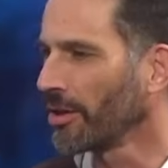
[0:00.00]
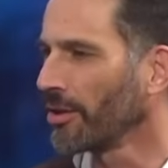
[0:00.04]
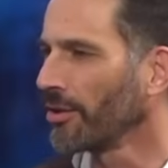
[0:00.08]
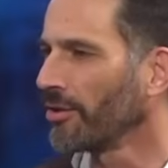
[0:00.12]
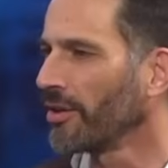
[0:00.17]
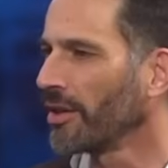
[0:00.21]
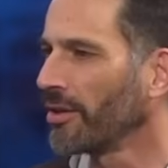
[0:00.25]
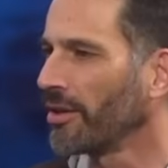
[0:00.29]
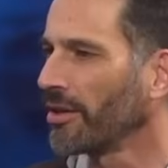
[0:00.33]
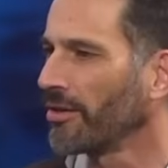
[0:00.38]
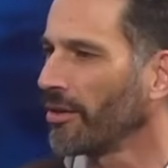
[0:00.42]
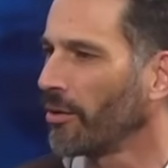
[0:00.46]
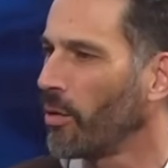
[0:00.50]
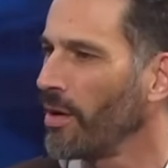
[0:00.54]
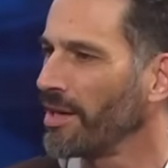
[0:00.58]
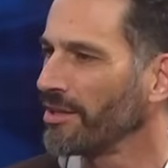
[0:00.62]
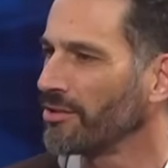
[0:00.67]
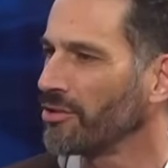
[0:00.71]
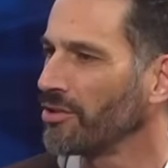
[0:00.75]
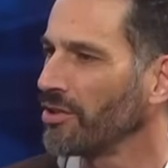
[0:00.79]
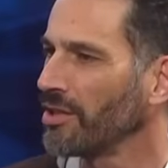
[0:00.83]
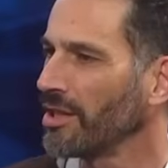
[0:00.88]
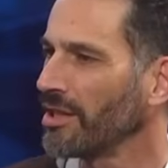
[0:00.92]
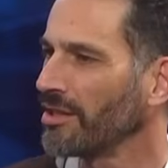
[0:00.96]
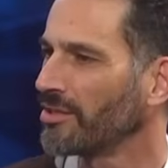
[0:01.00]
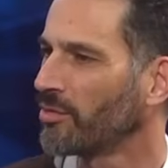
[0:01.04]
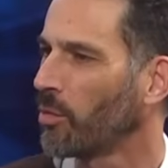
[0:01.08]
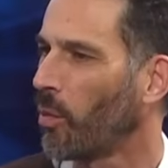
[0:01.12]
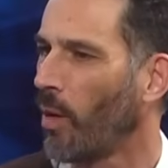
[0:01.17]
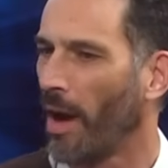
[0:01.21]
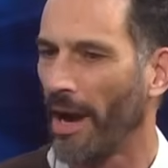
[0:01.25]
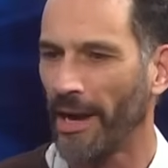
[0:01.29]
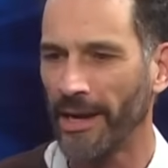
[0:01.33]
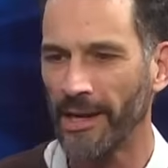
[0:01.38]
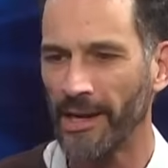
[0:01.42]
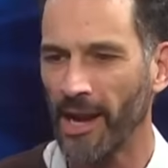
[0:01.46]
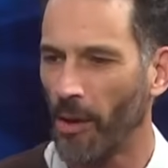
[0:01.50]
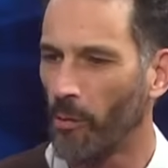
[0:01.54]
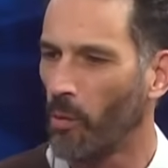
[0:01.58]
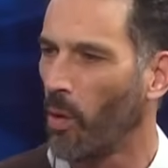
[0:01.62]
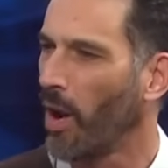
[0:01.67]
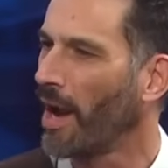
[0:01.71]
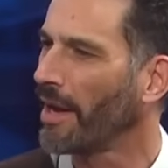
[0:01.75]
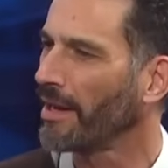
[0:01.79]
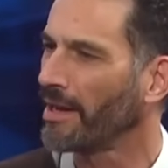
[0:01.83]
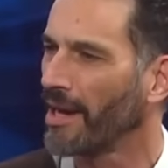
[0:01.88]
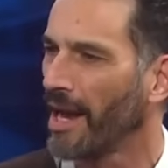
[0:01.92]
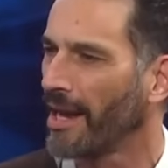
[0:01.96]
so the question is, why
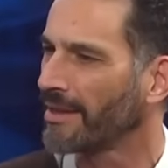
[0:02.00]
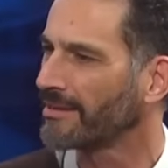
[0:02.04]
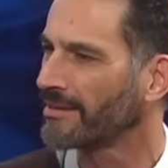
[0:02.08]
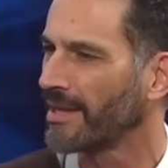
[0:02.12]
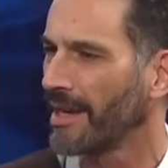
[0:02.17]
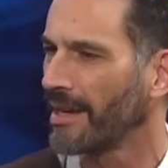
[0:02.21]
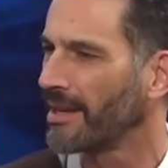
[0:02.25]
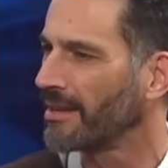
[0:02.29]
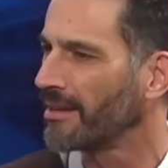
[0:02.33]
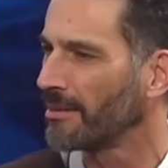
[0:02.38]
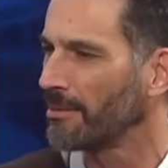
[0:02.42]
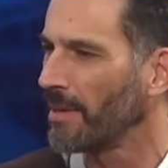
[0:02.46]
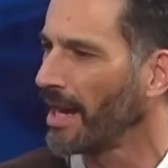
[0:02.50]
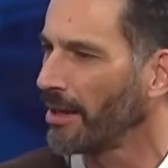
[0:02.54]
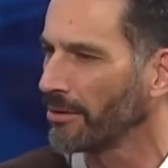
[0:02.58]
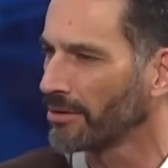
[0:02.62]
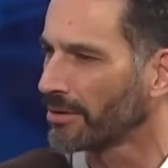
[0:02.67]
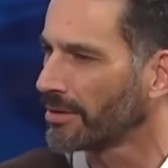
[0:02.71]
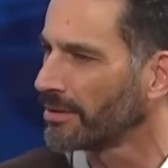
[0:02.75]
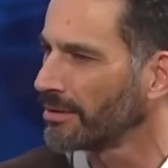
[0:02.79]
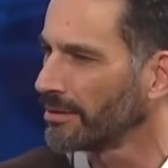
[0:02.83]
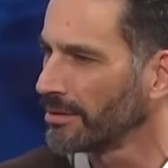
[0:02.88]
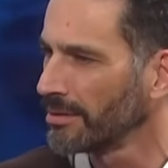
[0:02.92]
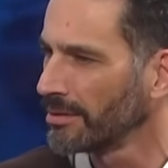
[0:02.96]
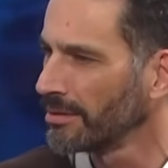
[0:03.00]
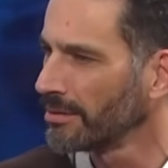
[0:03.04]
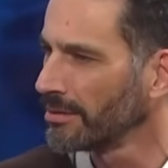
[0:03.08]
not take them out?